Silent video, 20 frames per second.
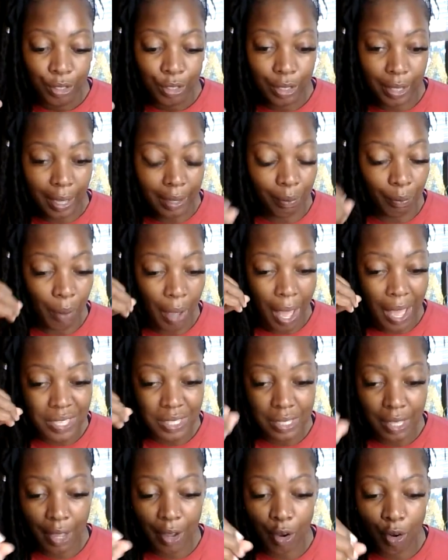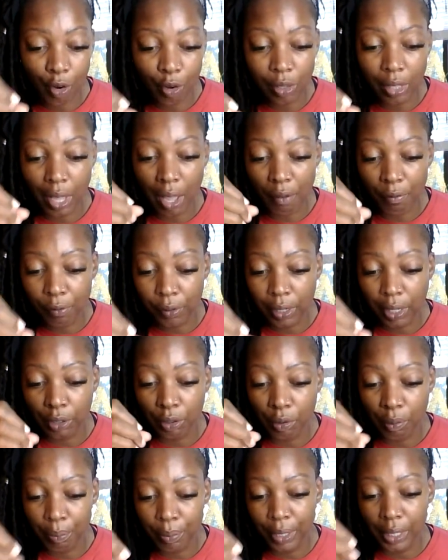Like I said earlier, I feel
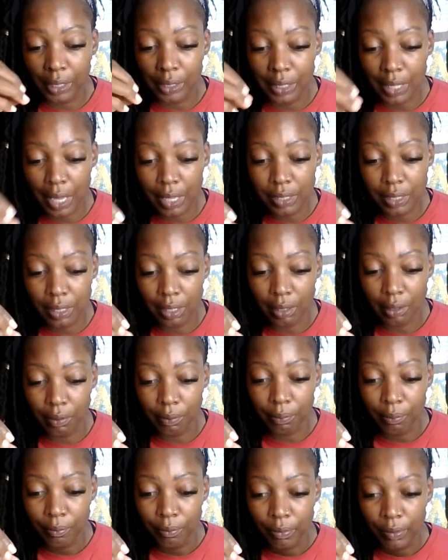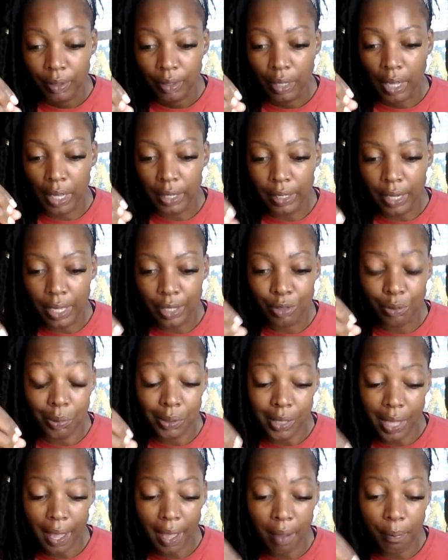like you're being tested and that's
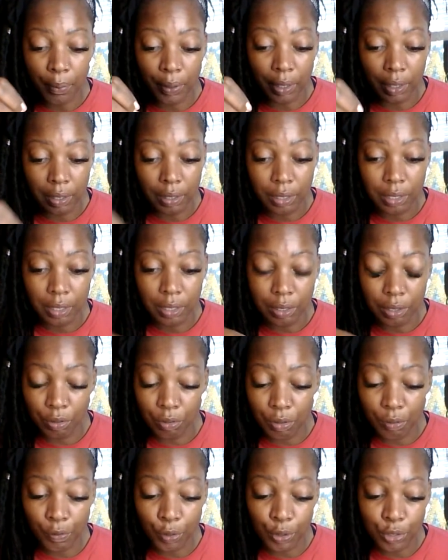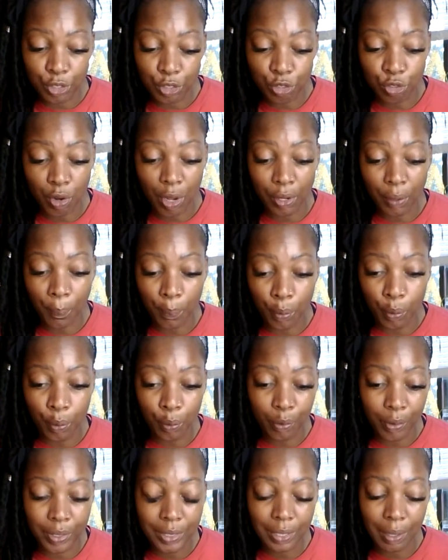what's happening universe is trying to
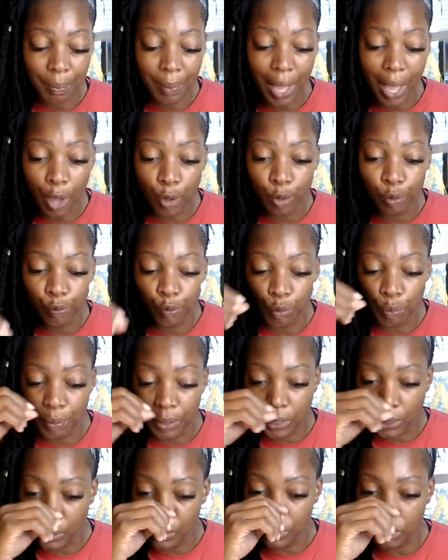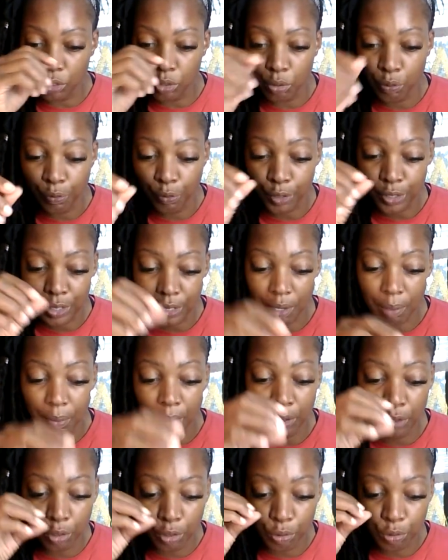pull this up out of you because you for some
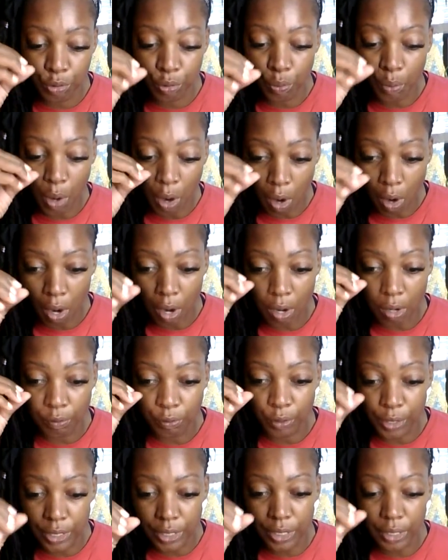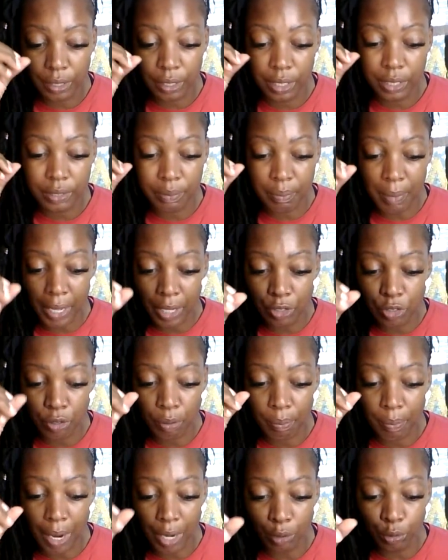of you you are reaching these
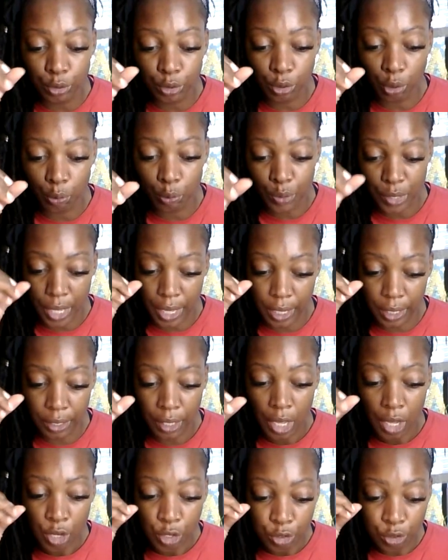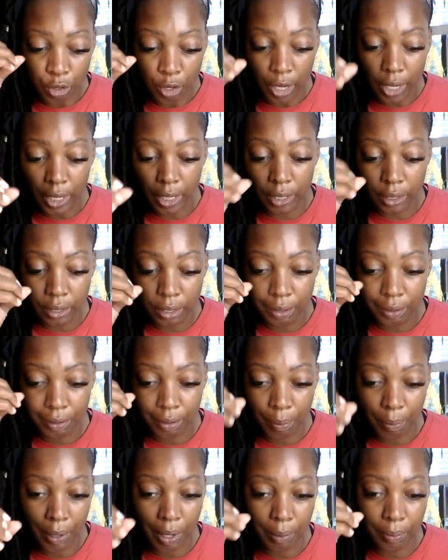major milestones and you're in
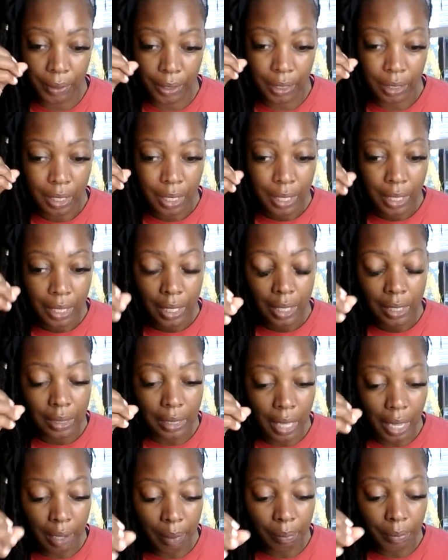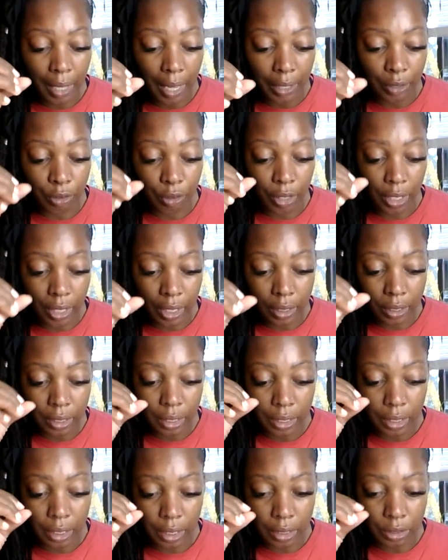the public limelight you're in
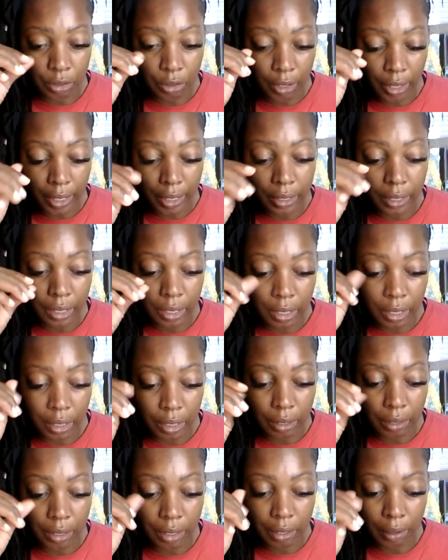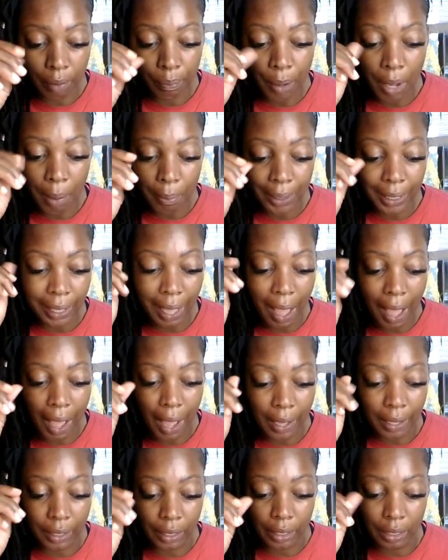the you're in the the public
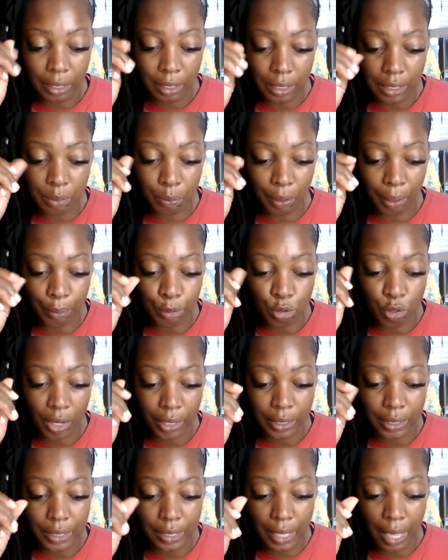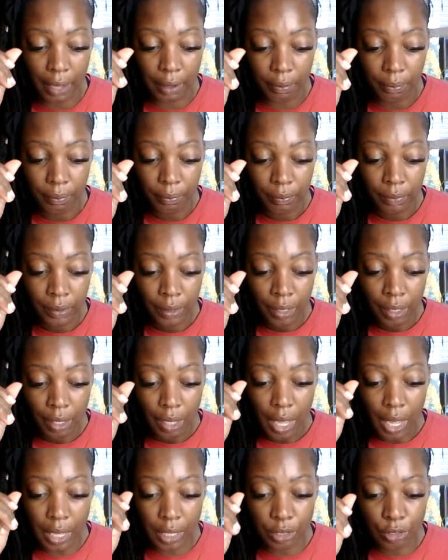eye is what i'm trying to say
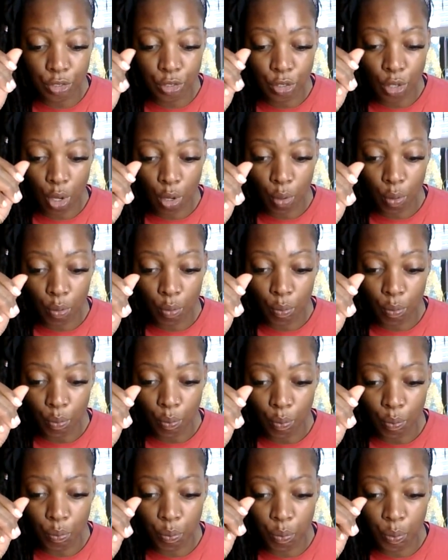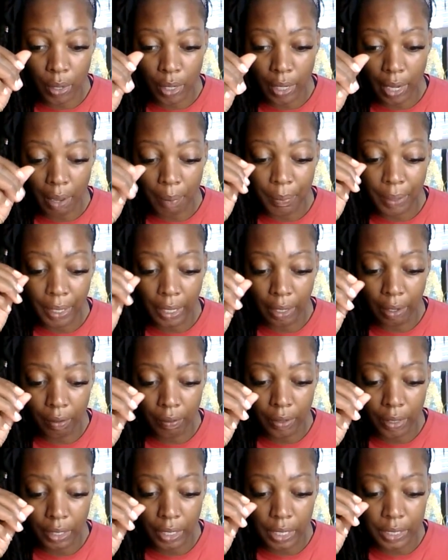and so what i'm
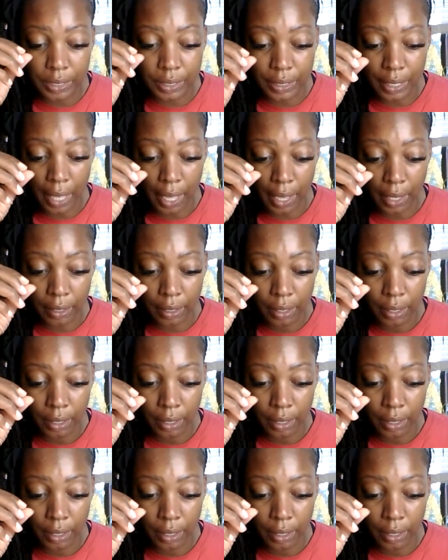hearing is that